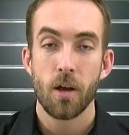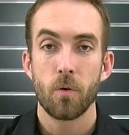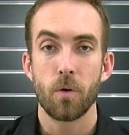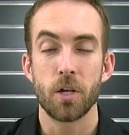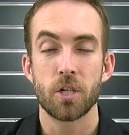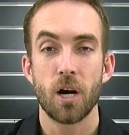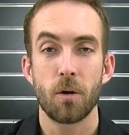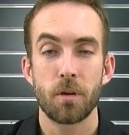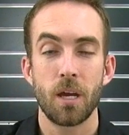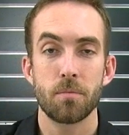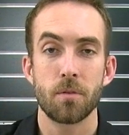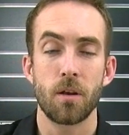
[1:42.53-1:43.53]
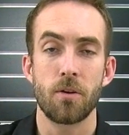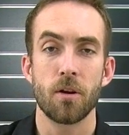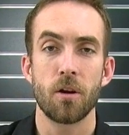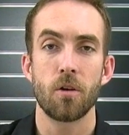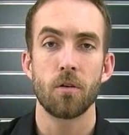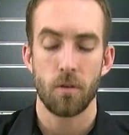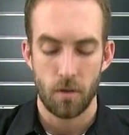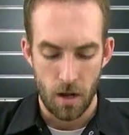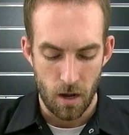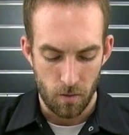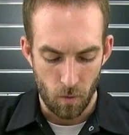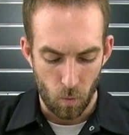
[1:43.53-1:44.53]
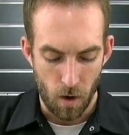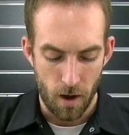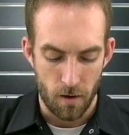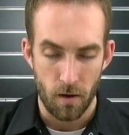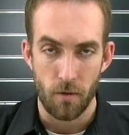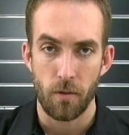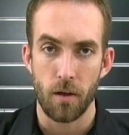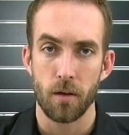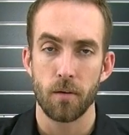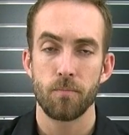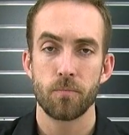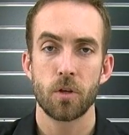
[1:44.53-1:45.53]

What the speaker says: which helps keep the dirt and the water and the